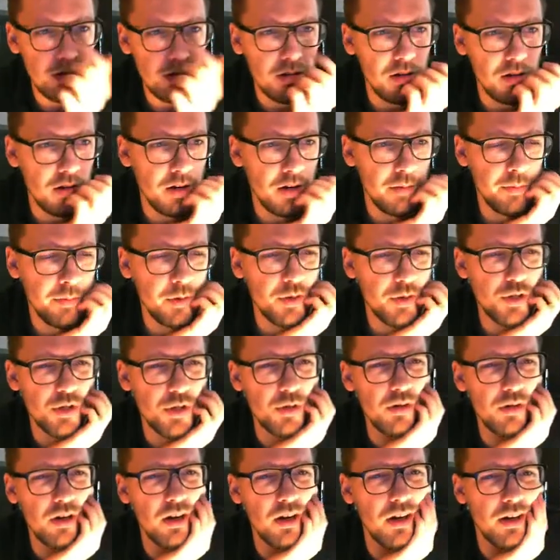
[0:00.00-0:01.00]
I'm not
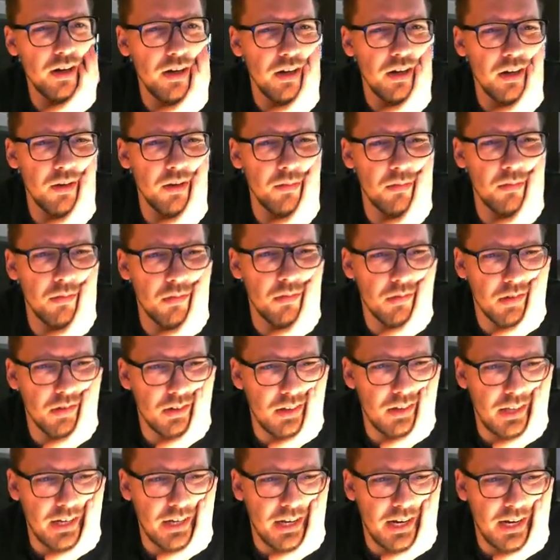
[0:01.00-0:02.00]
sure I am.
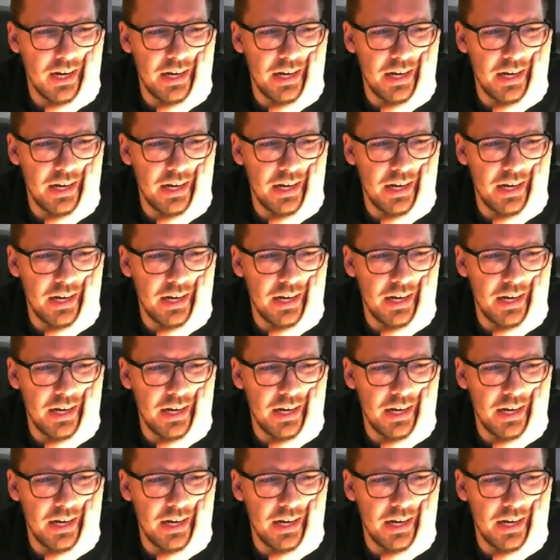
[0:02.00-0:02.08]
Click